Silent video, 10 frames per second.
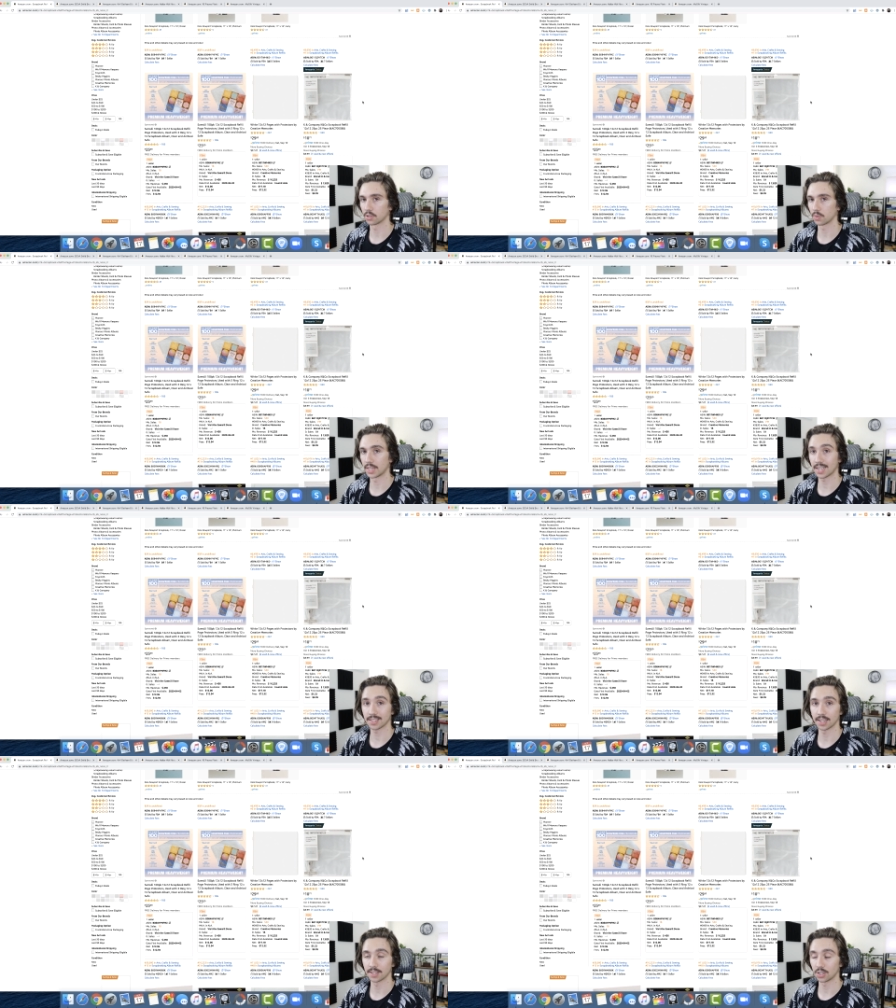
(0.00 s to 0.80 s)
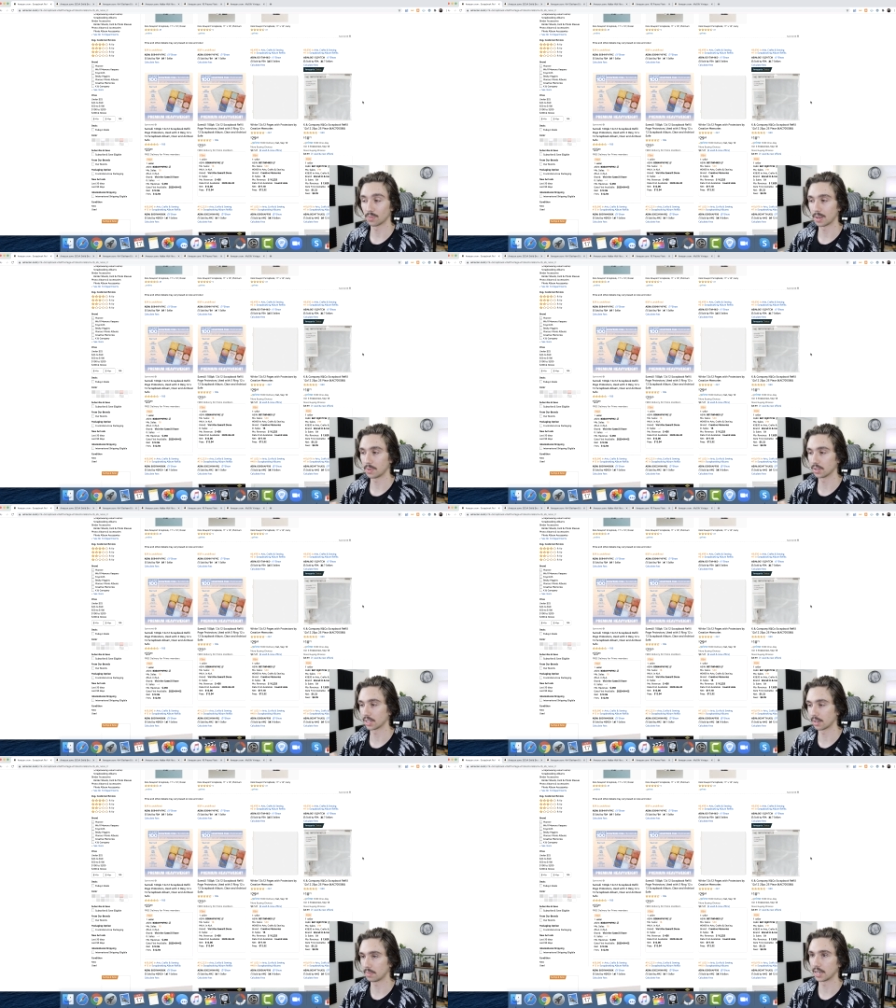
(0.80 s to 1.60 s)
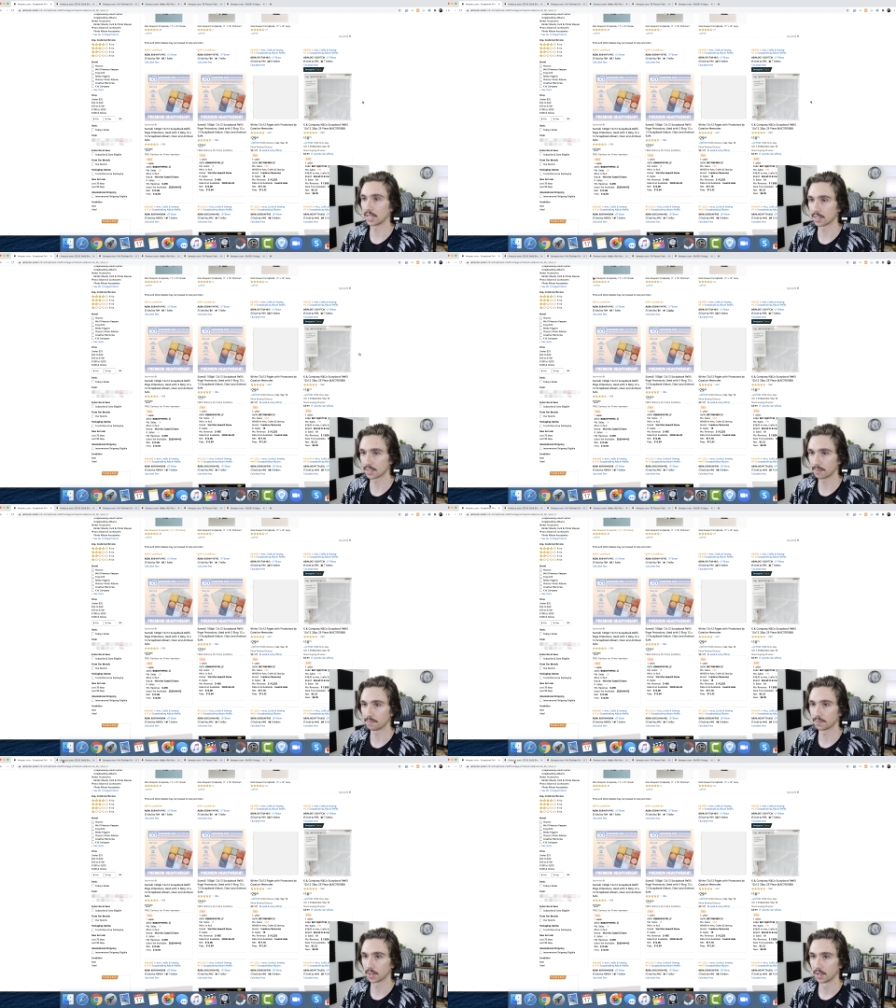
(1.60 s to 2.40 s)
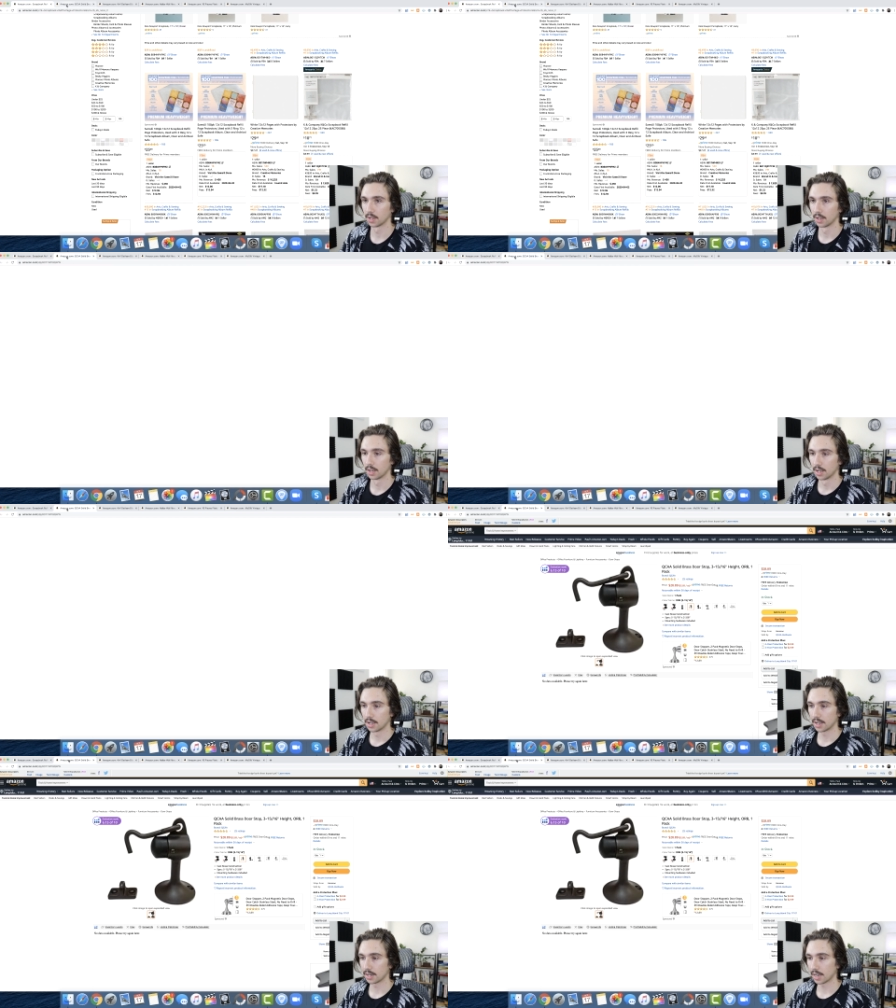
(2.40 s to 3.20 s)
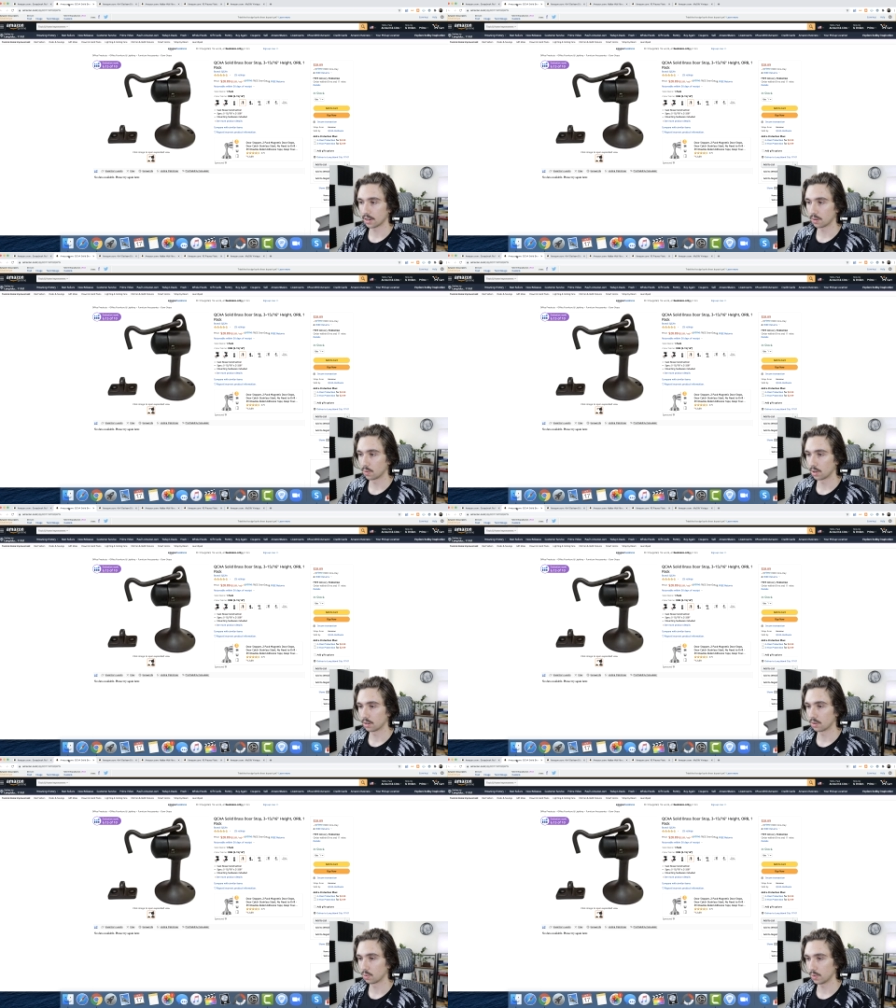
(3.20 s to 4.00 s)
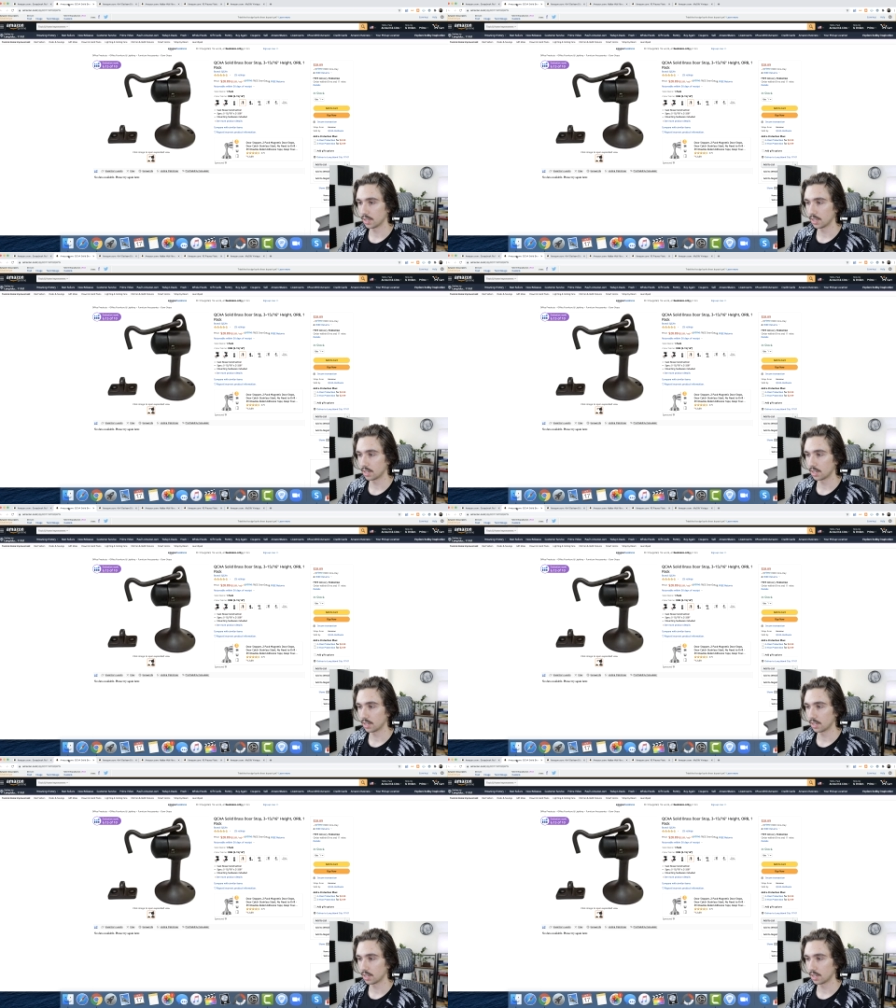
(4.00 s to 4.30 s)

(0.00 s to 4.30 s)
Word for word: So in that sense, you might be able to compete against them. And now we